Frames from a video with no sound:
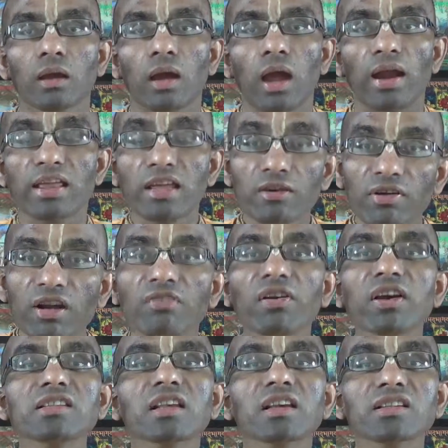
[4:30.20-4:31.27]
and even if
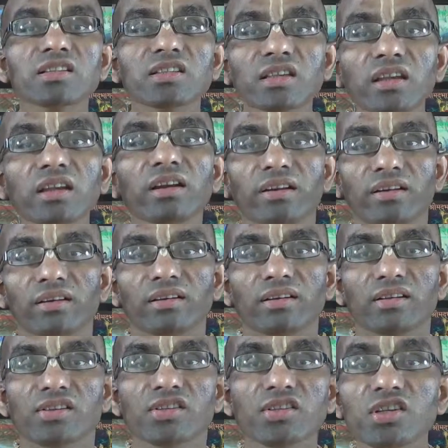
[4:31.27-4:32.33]
I succeed,
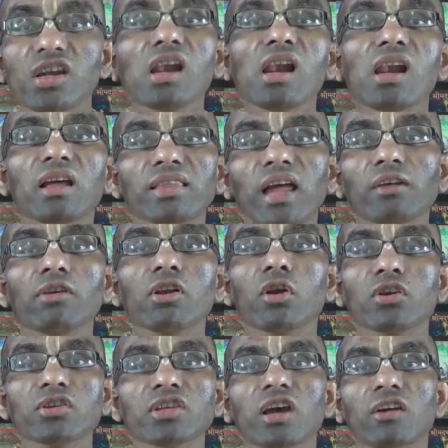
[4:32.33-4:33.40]
still that will
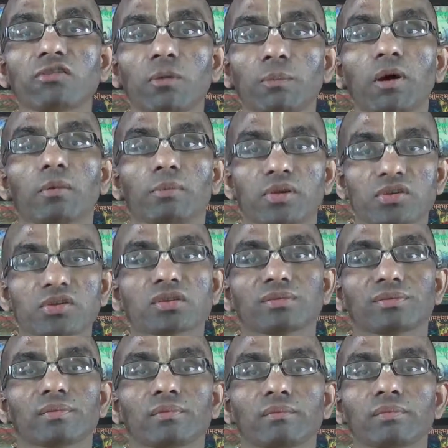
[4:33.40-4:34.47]
not serve the purpose.
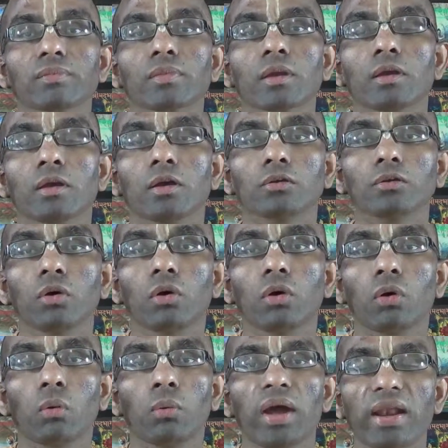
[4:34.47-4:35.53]

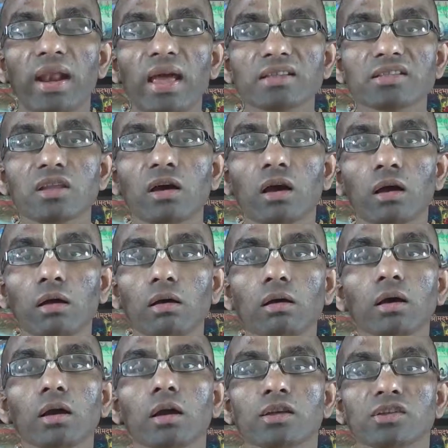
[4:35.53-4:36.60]
So, whereas
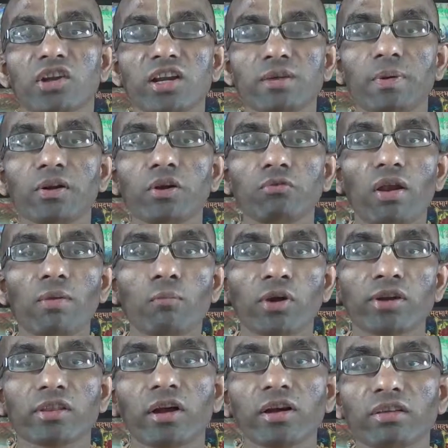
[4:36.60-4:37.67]
the statement in one
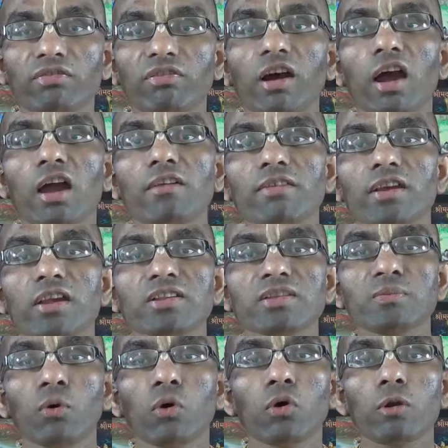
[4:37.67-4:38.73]
point thirty-five
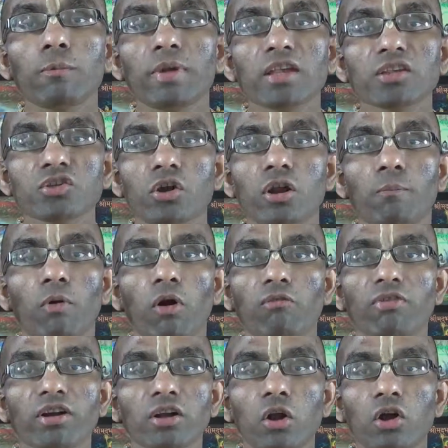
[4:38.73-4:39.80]
is more based on a
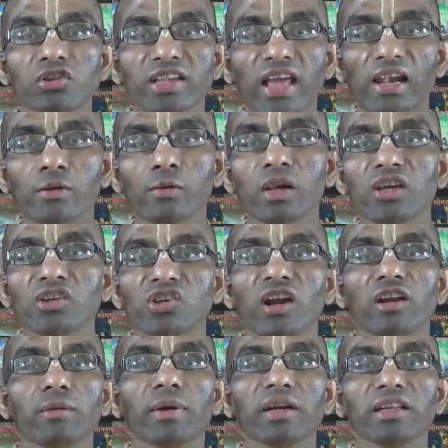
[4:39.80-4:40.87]
profit-loss calculation
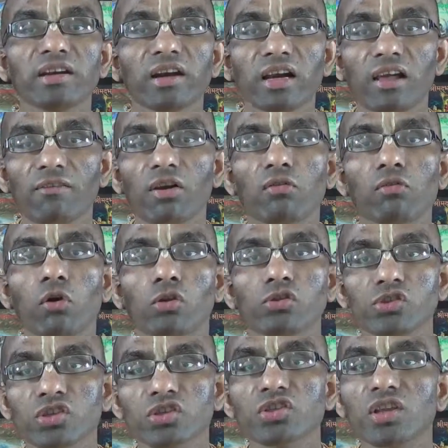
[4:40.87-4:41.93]
at a material level of
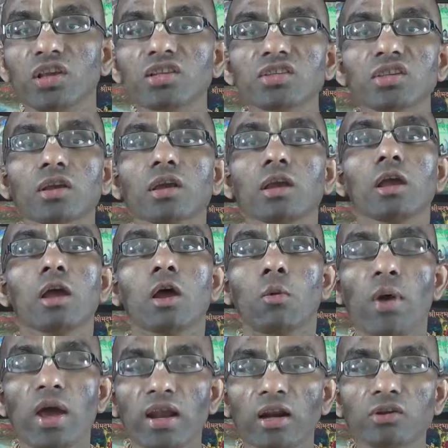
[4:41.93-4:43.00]
consciousness,
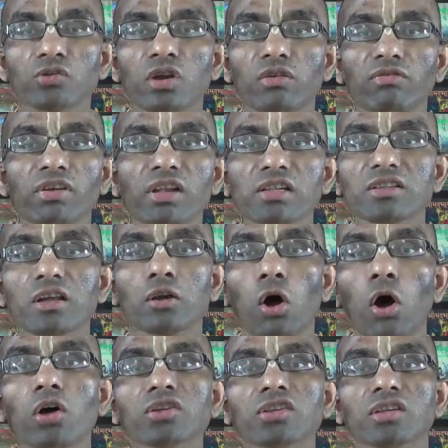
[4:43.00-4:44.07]
where Arjuna feels the
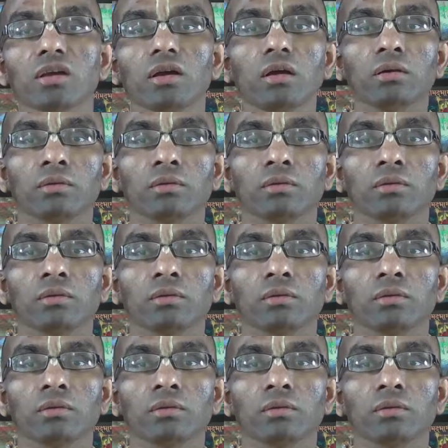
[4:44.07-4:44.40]
loss